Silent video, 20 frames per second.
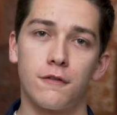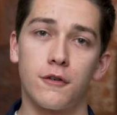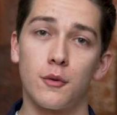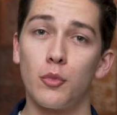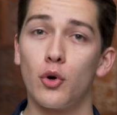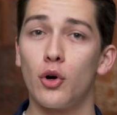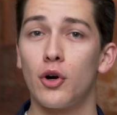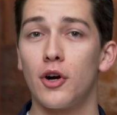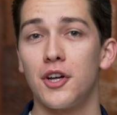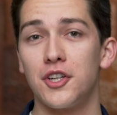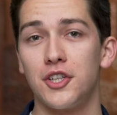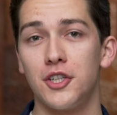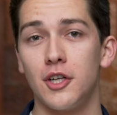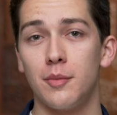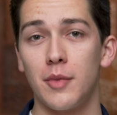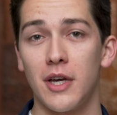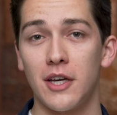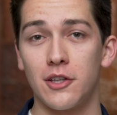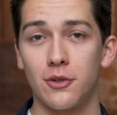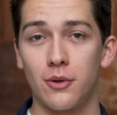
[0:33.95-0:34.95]
For more on
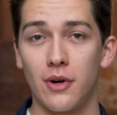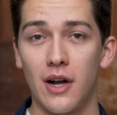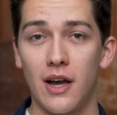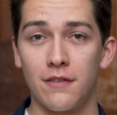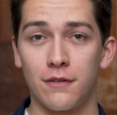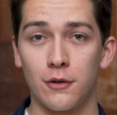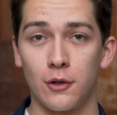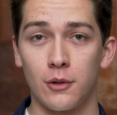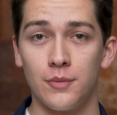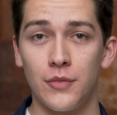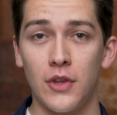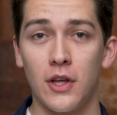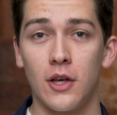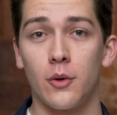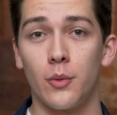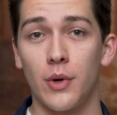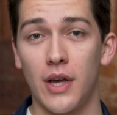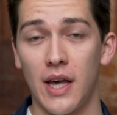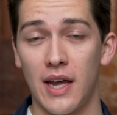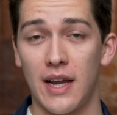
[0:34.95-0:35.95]
Jim and the rifle,
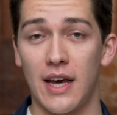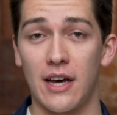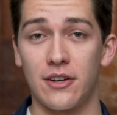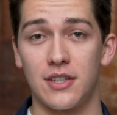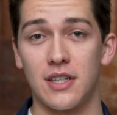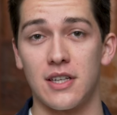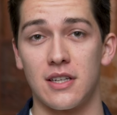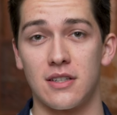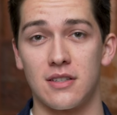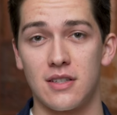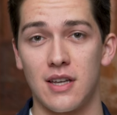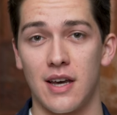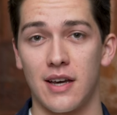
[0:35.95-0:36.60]
we head out to East